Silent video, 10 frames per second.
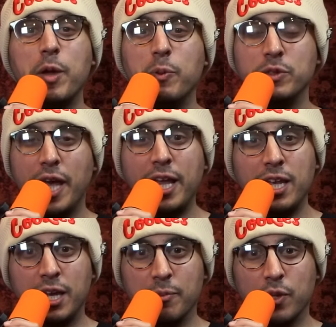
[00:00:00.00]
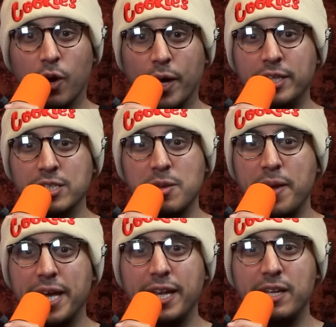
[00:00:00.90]
are people dating him though? It
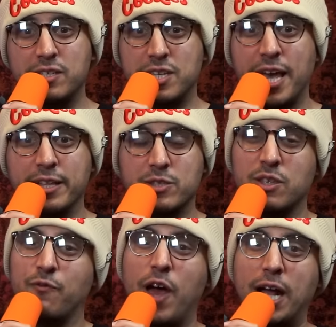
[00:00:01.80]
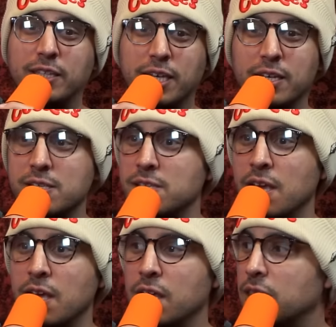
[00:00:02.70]
doesn't make any sense. The fact
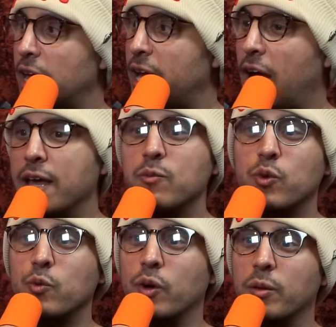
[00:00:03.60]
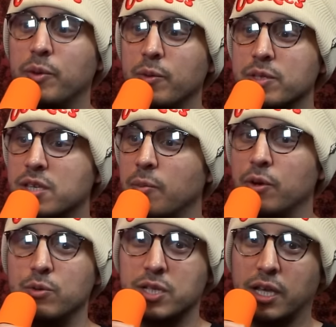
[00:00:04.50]
is, like, I wouldn't want to be with
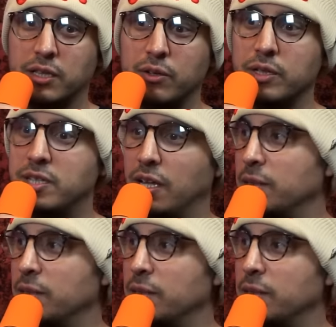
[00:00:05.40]
someone who's like literally